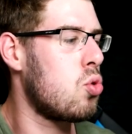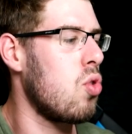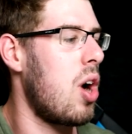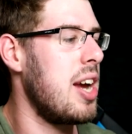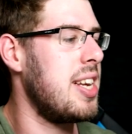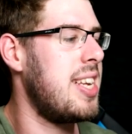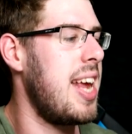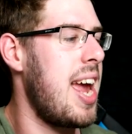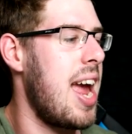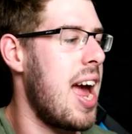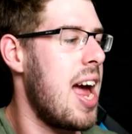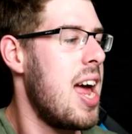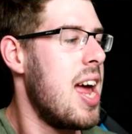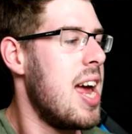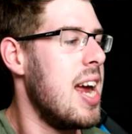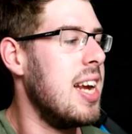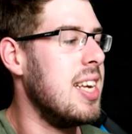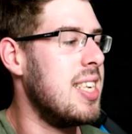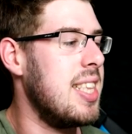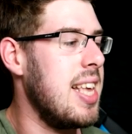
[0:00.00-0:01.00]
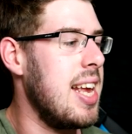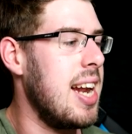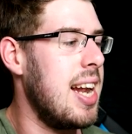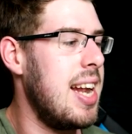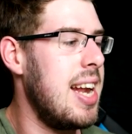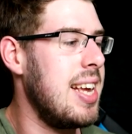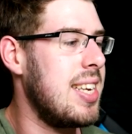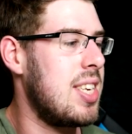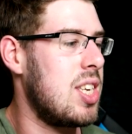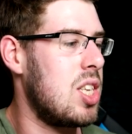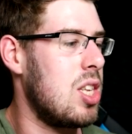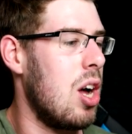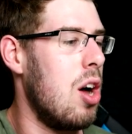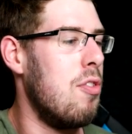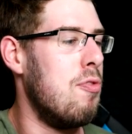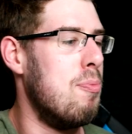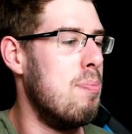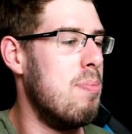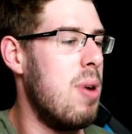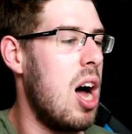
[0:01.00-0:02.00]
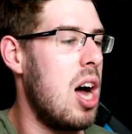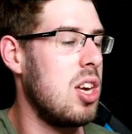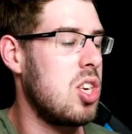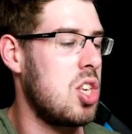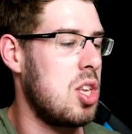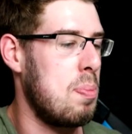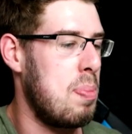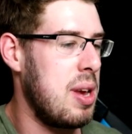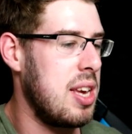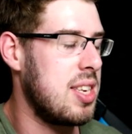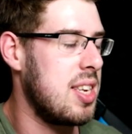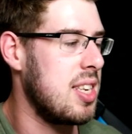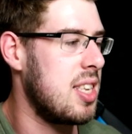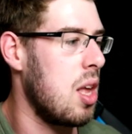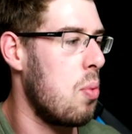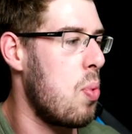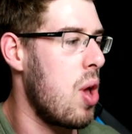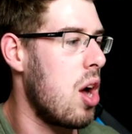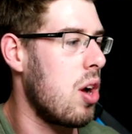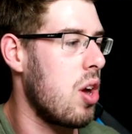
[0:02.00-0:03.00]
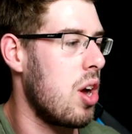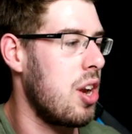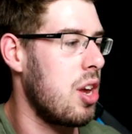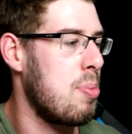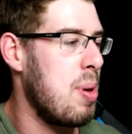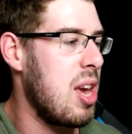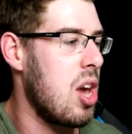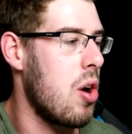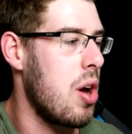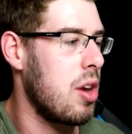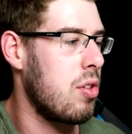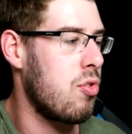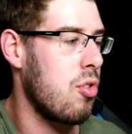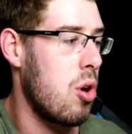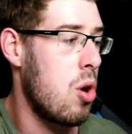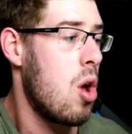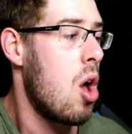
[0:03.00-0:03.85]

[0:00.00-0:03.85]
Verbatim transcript: right here is the list of masterpieces that we are going to be going through.